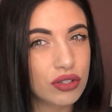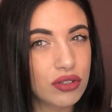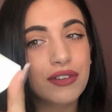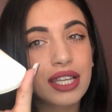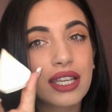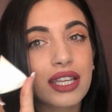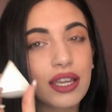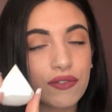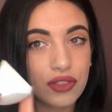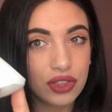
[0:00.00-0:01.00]
I'm definitely gonna
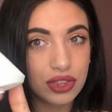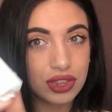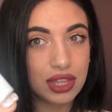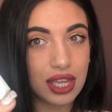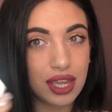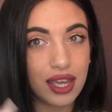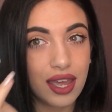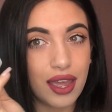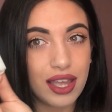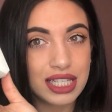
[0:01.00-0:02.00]
give the
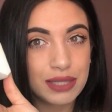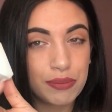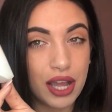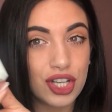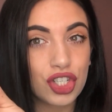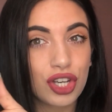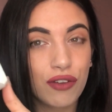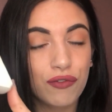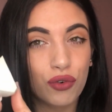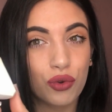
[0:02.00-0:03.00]
sponge
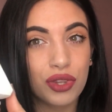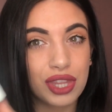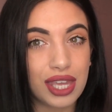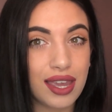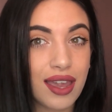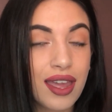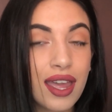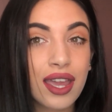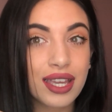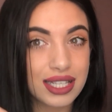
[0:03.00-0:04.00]
for the
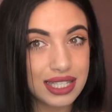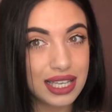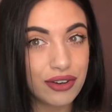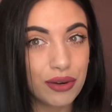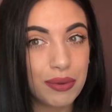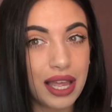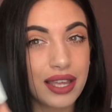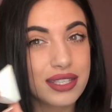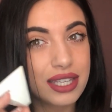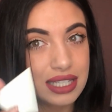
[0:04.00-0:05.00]
concealer
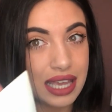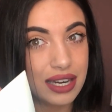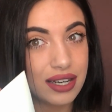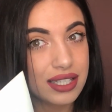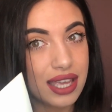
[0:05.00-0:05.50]
appliance a 10 out of